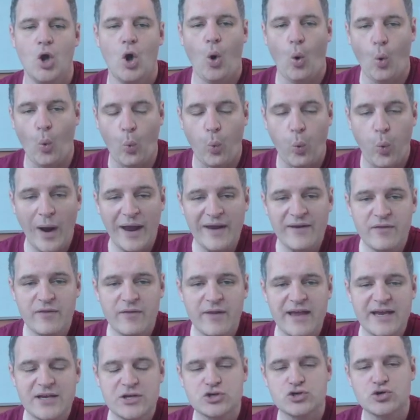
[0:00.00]
When
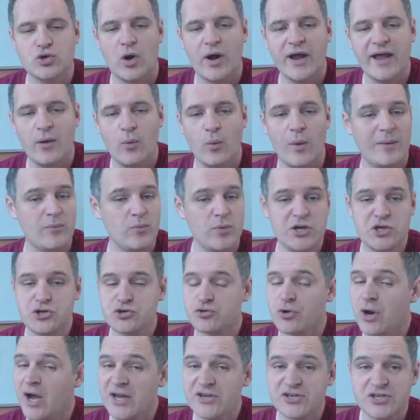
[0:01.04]
we
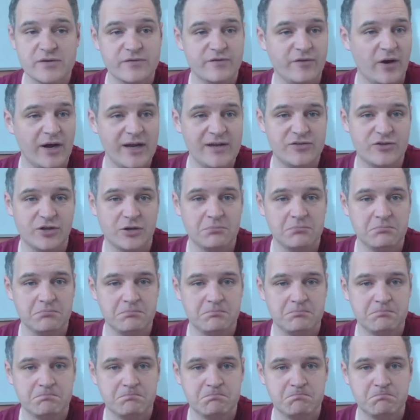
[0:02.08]
try and divide them,
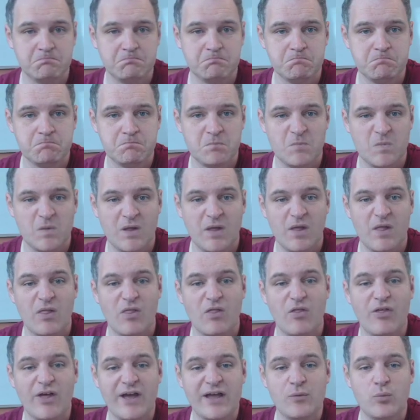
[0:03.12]

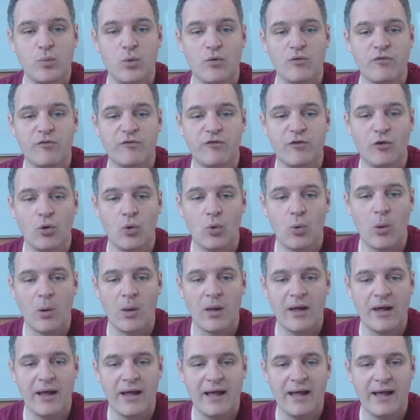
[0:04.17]
they will fall
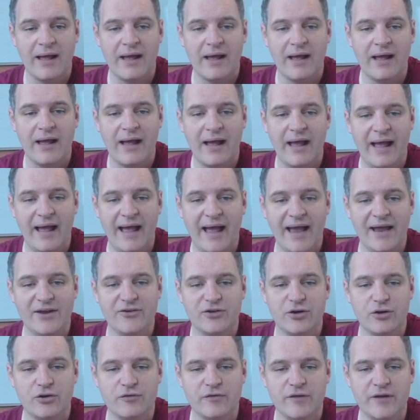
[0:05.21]
head
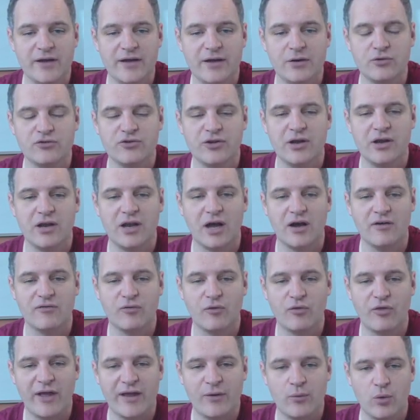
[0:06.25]
over heels in
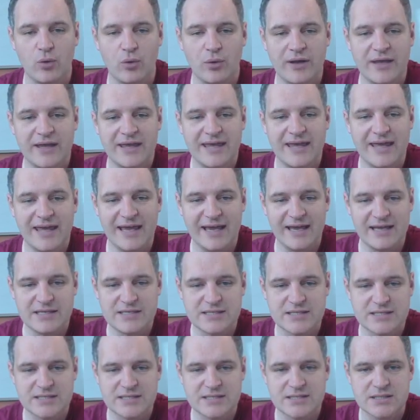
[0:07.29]
love. They will
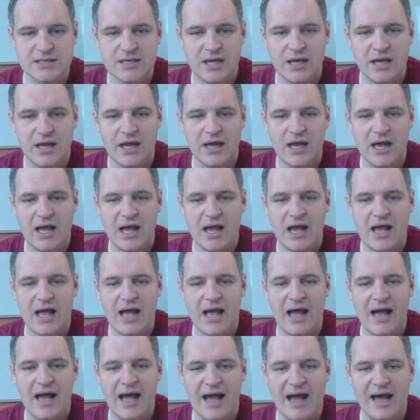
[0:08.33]
kiss
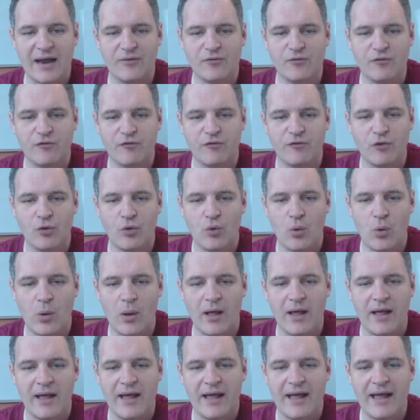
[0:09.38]
and fall
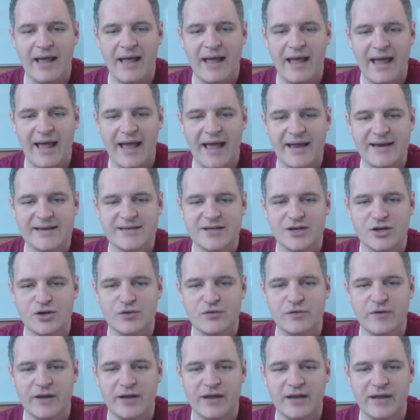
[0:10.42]
head
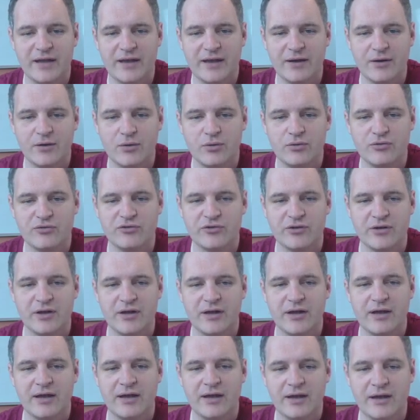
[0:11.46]
over heels
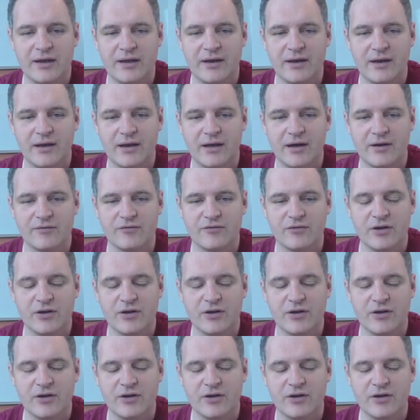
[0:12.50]
in love.